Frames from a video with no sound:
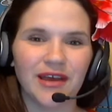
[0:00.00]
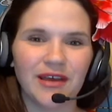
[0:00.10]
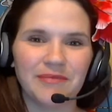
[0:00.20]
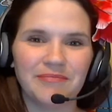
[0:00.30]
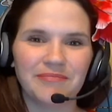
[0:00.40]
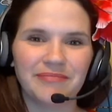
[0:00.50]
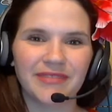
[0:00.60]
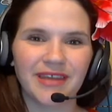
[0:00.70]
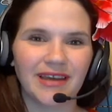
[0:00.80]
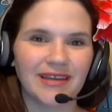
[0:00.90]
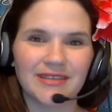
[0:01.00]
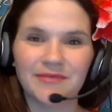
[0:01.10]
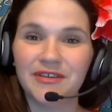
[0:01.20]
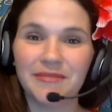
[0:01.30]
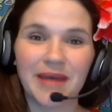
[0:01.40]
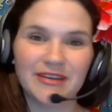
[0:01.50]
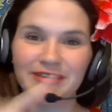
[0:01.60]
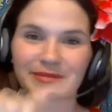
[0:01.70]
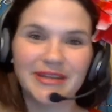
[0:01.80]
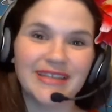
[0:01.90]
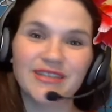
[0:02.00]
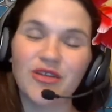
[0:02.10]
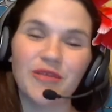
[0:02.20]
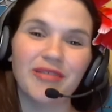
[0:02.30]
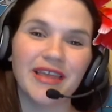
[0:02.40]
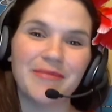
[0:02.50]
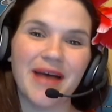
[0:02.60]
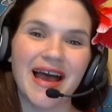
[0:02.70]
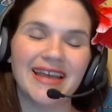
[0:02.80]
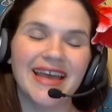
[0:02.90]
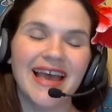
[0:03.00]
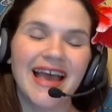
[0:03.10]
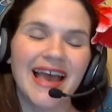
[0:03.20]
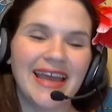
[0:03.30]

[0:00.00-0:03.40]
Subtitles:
some feedback or something. I saw the playback,